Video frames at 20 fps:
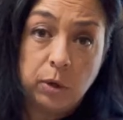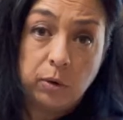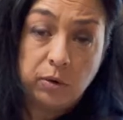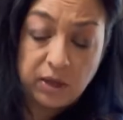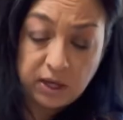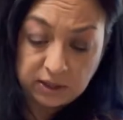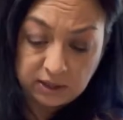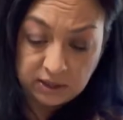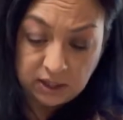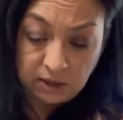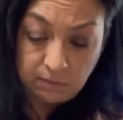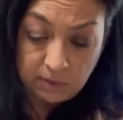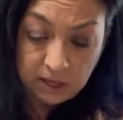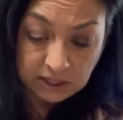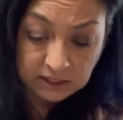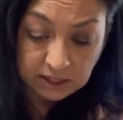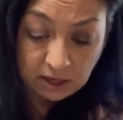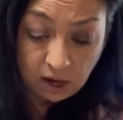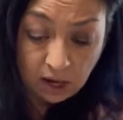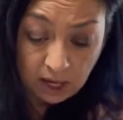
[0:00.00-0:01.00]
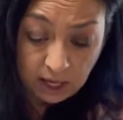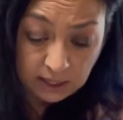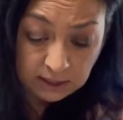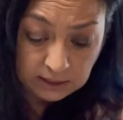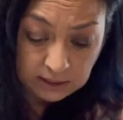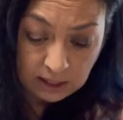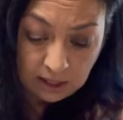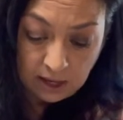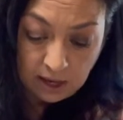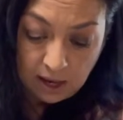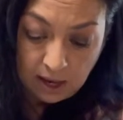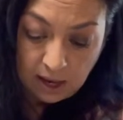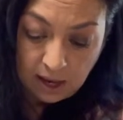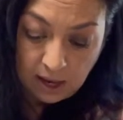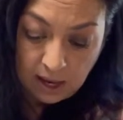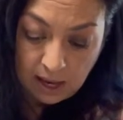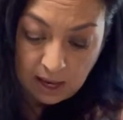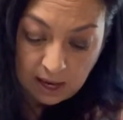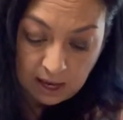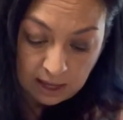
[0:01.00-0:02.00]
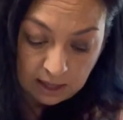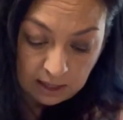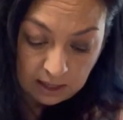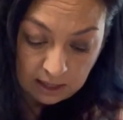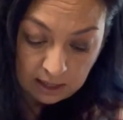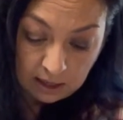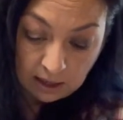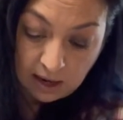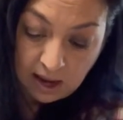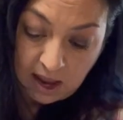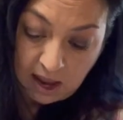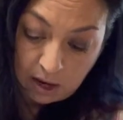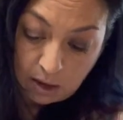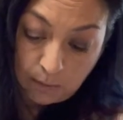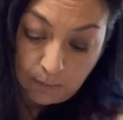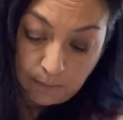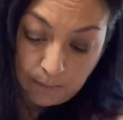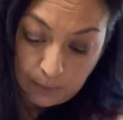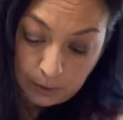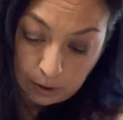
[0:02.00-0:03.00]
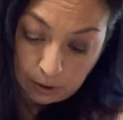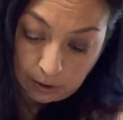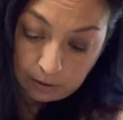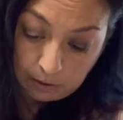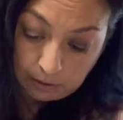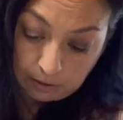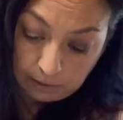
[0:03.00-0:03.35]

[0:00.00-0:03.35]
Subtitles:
that steam is hot and it can burn.